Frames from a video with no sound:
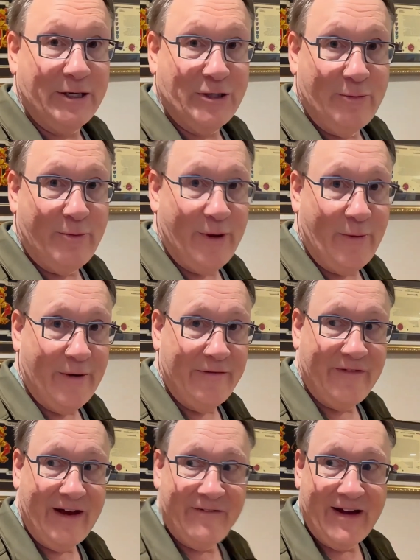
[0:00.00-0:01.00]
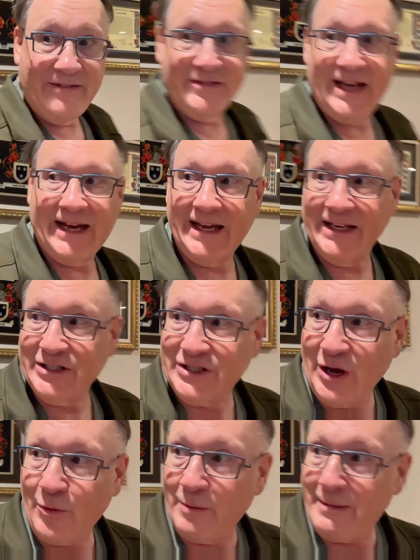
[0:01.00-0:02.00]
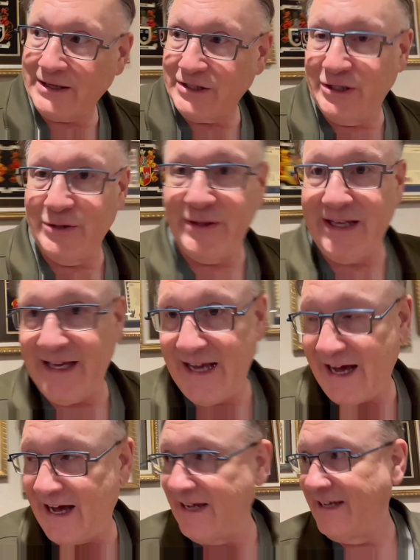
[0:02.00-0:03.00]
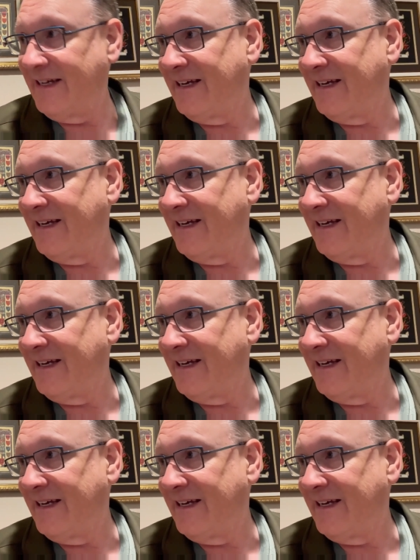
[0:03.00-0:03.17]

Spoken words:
2.155 seconds. So we're about to do the